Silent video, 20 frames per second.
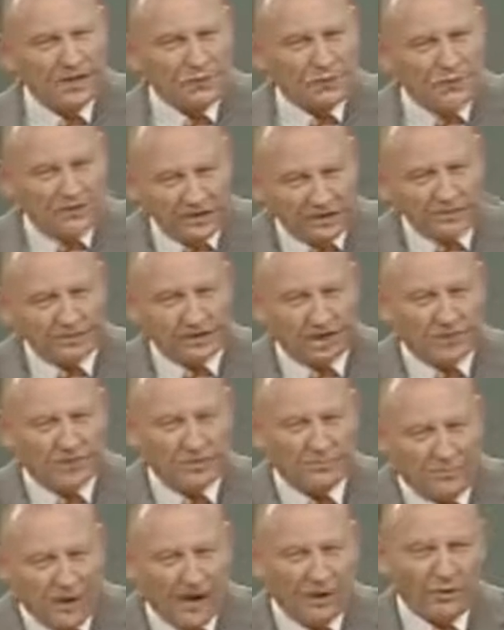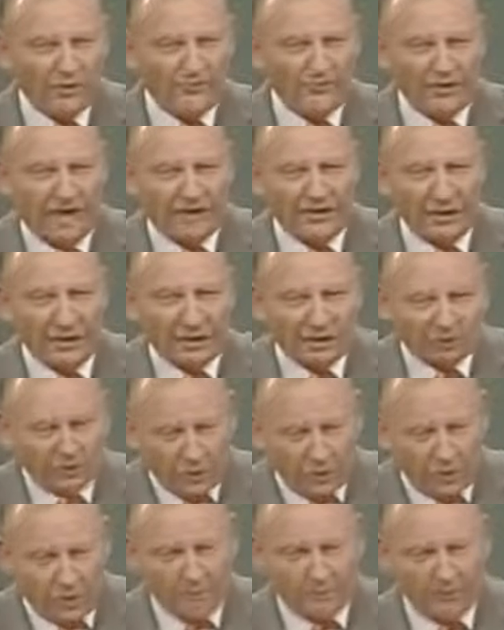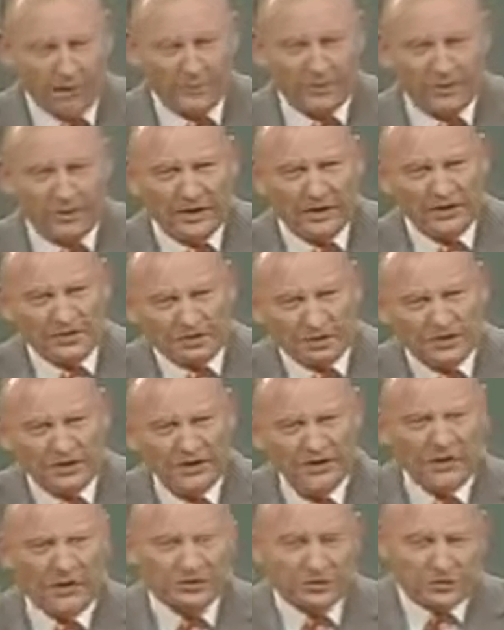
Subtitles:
When they saw the power of God to open up the Red Sea,